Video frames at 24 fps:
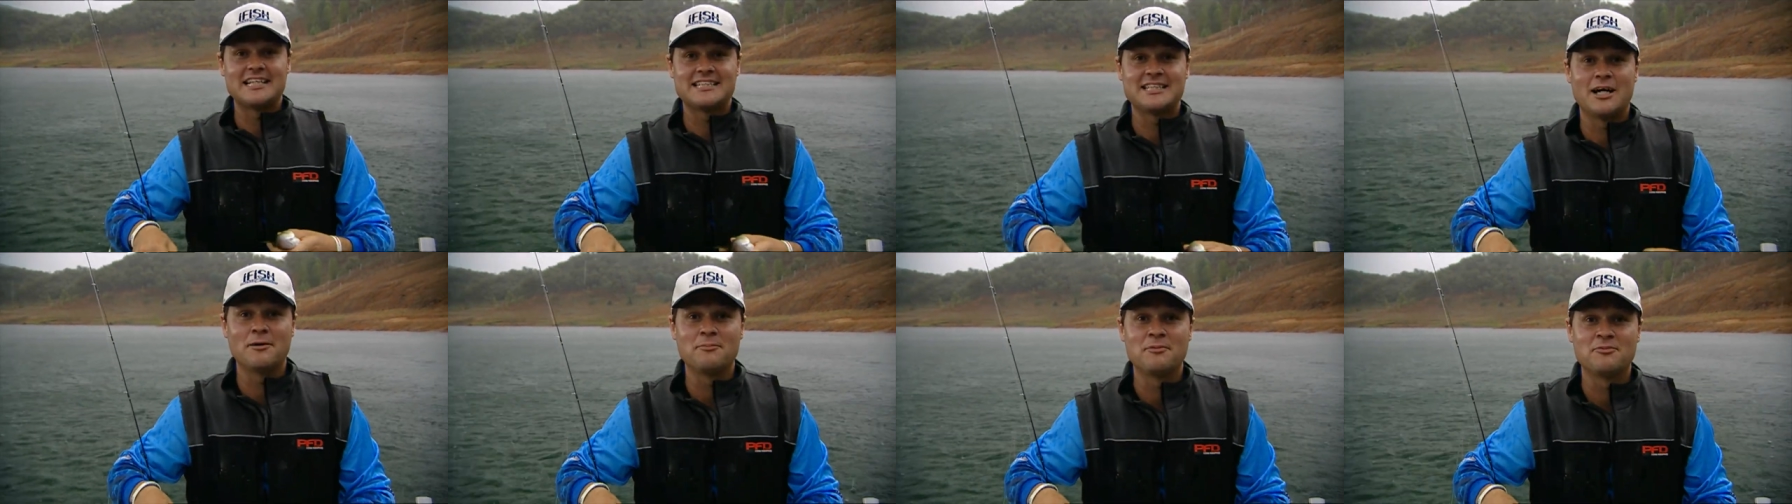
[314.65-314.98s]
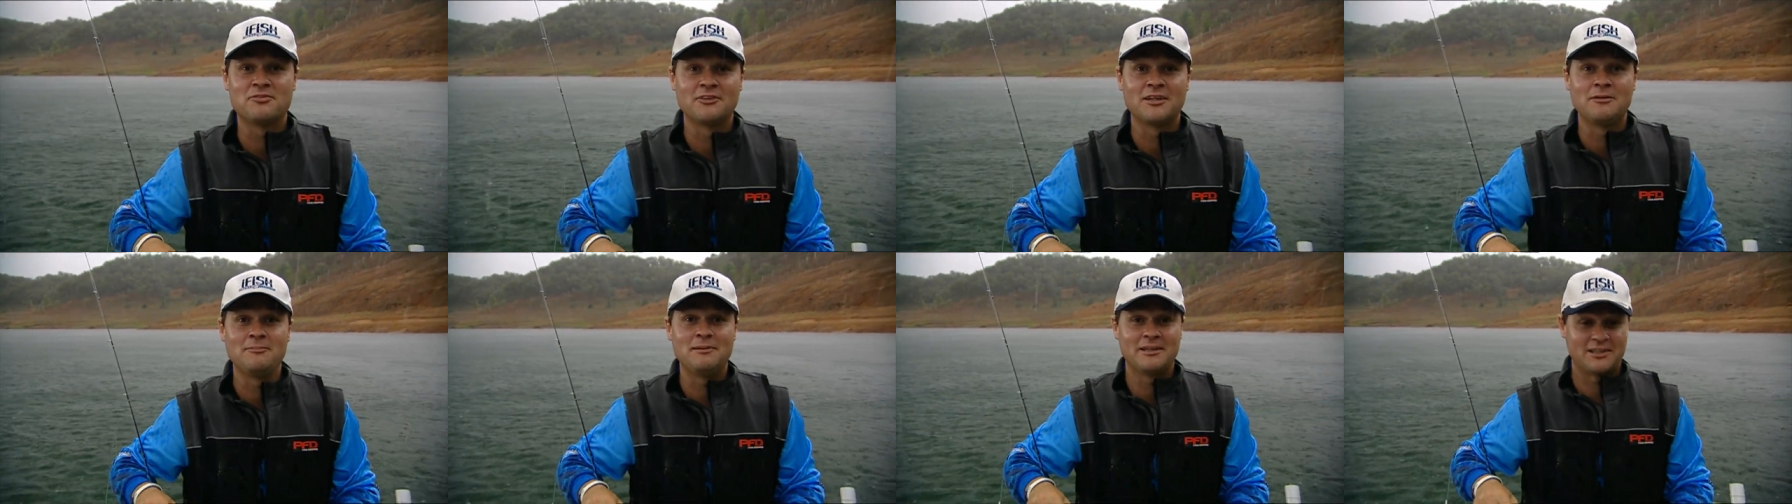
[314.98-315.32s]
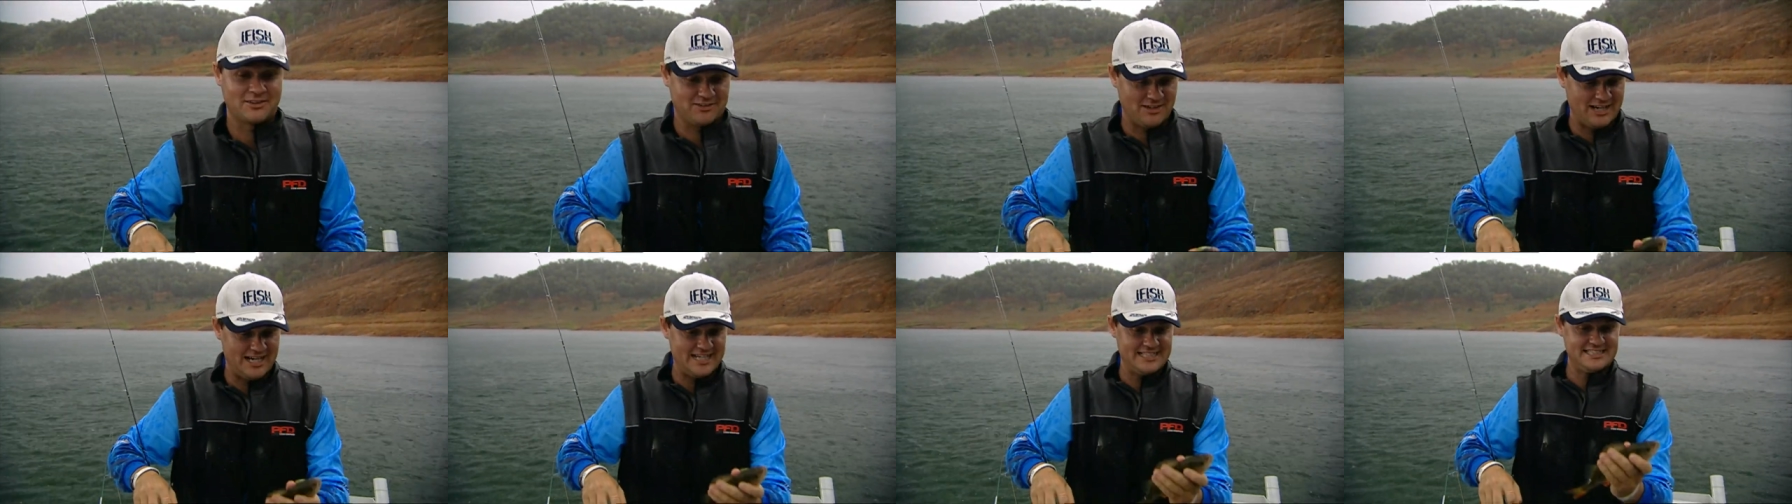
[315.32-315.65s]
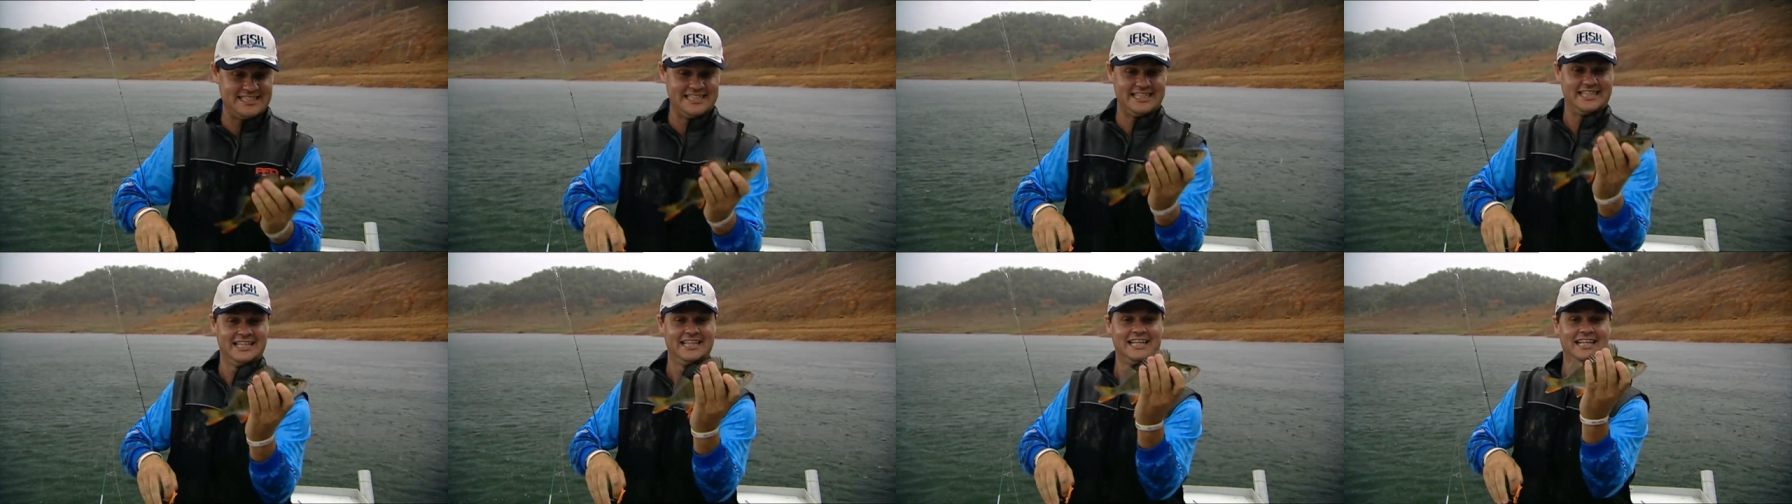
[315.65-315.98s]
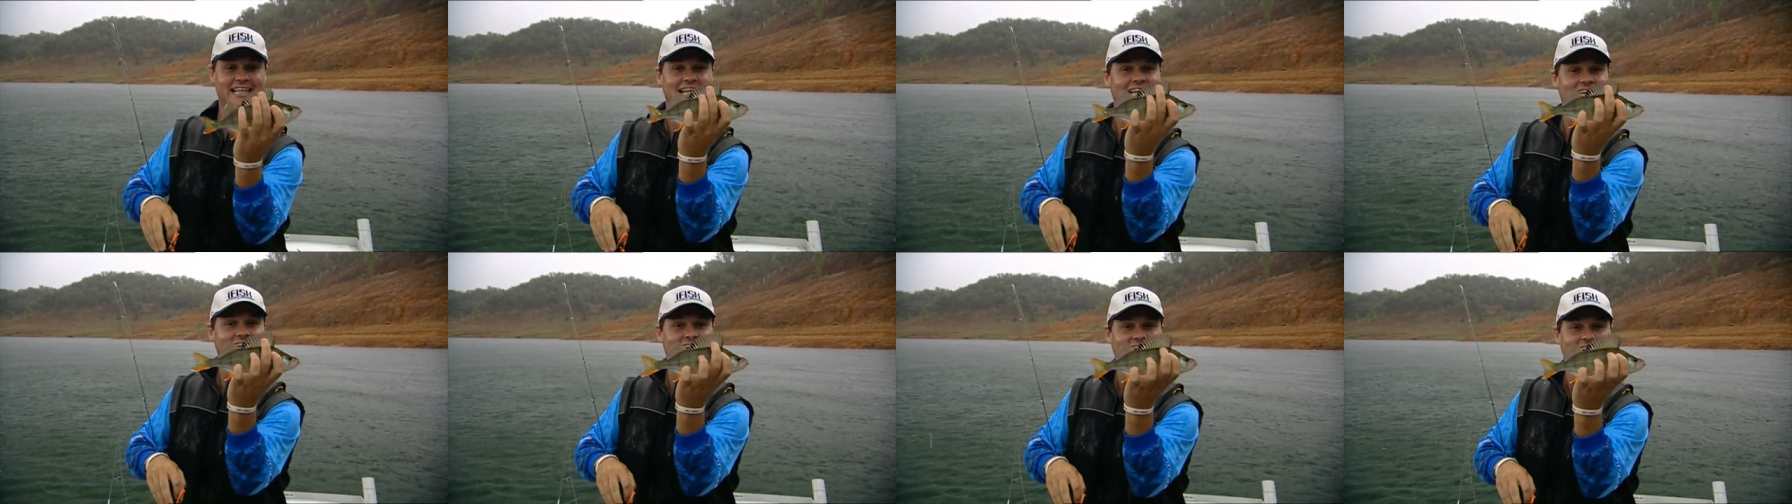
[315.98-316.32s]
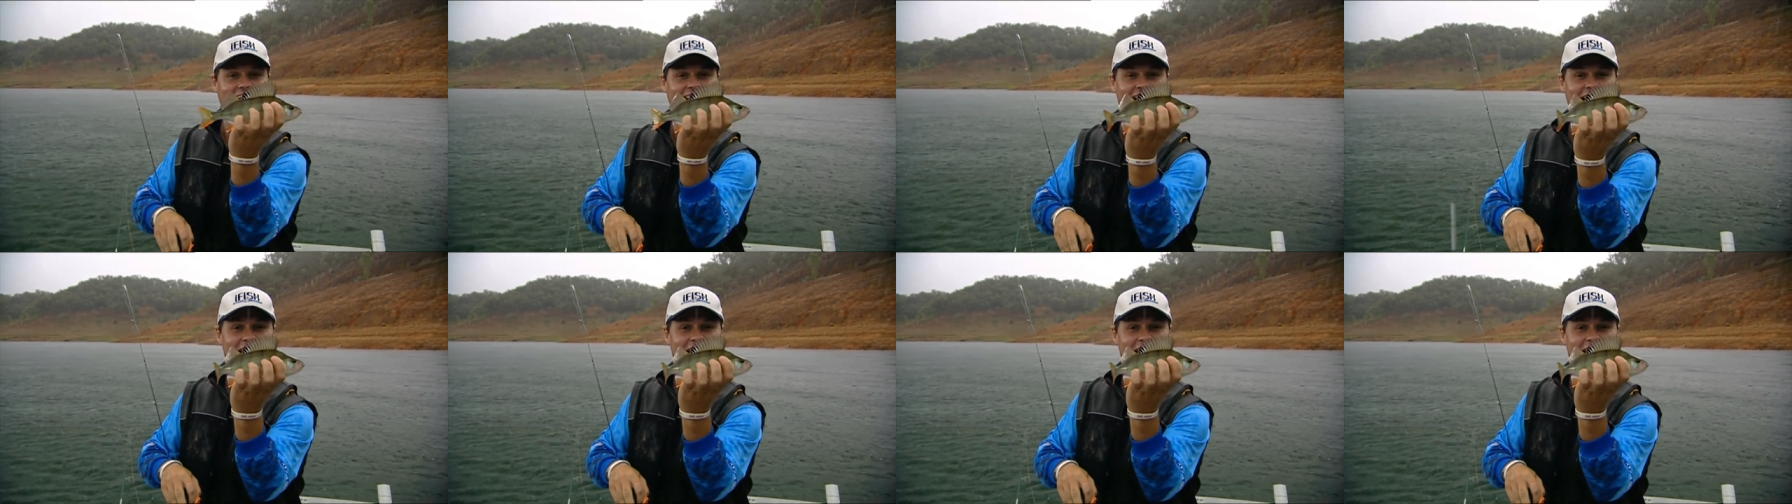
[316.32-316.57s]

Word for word: help if a little bit crazy. Another